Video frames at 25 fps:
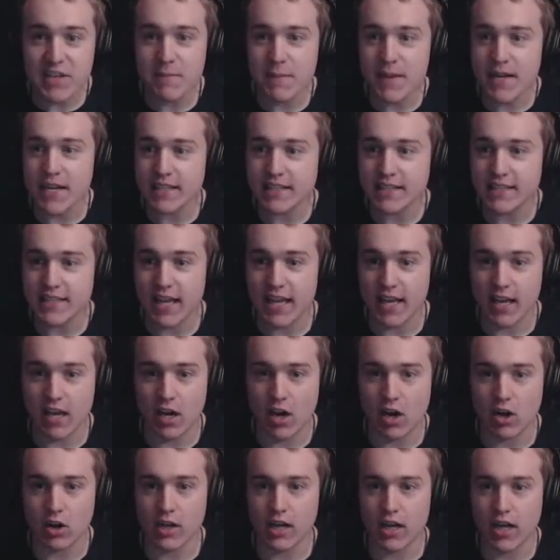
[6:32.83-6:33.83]
minutes in-
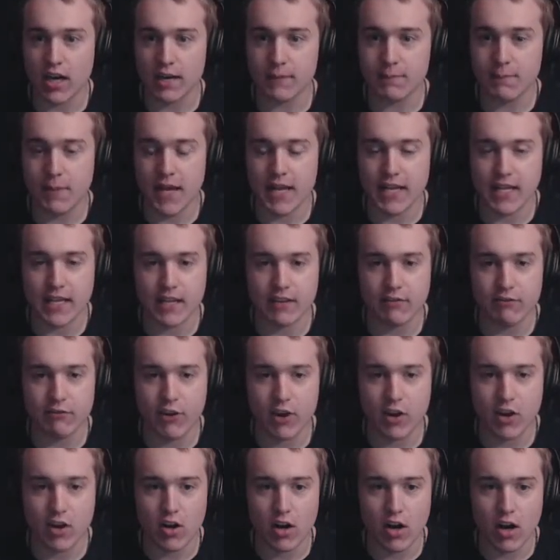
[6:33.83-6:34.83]
oh god, mannequin,
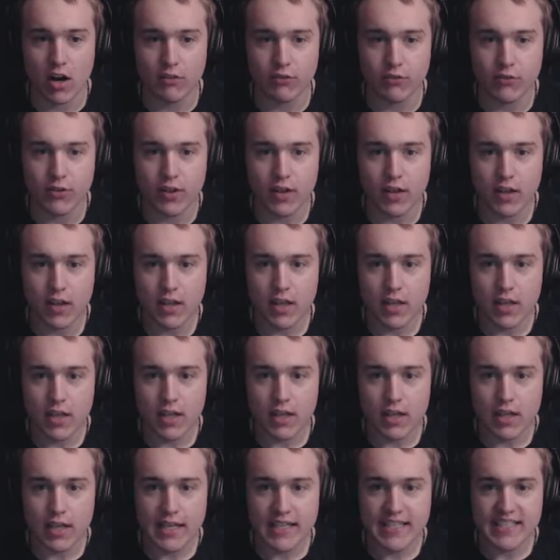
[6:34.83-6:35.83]
fuck off.
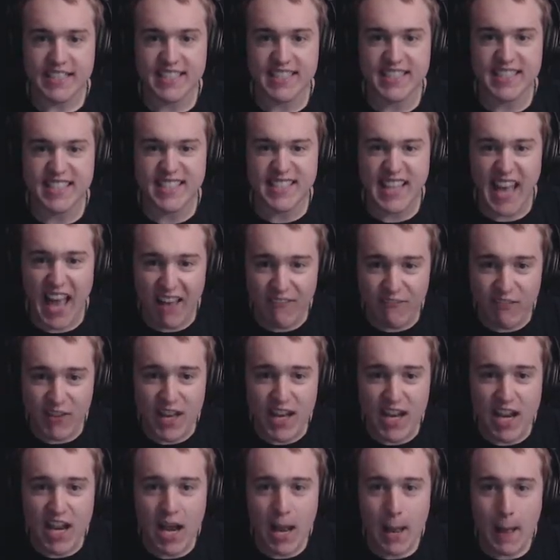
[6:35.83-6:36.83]

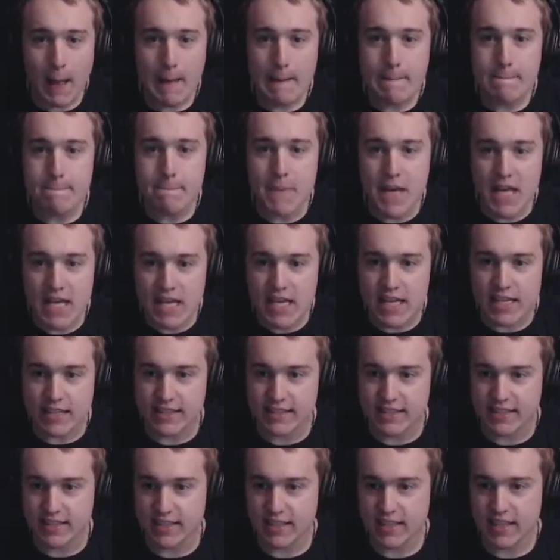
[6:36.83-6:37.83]
Seven
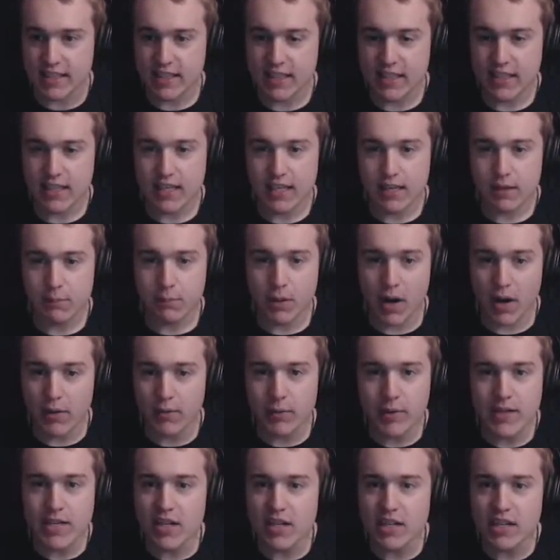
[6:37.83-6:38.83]
minutes!
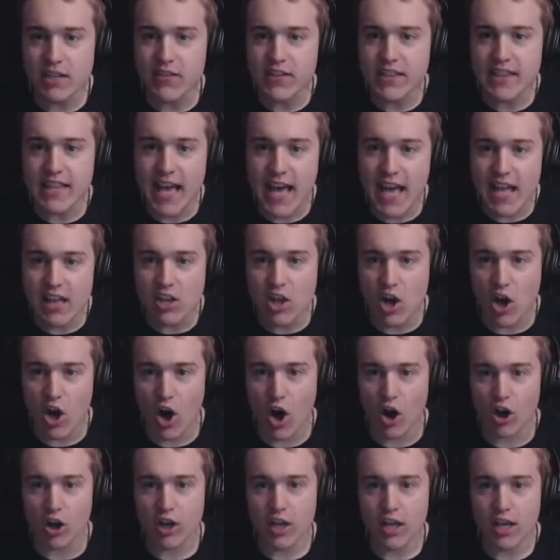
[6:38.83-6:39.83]
Probably not even that
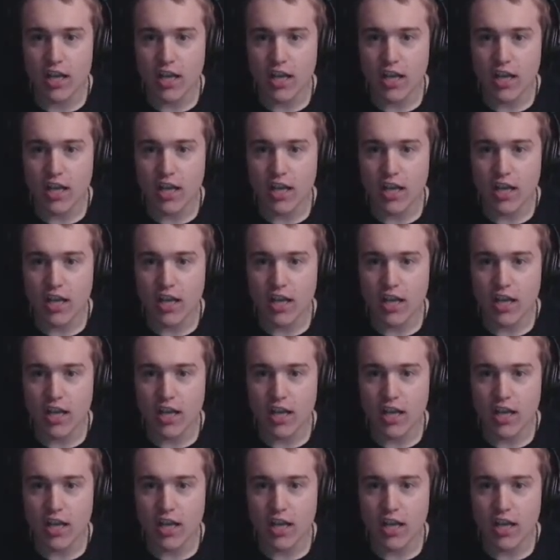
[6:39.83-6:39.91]
long.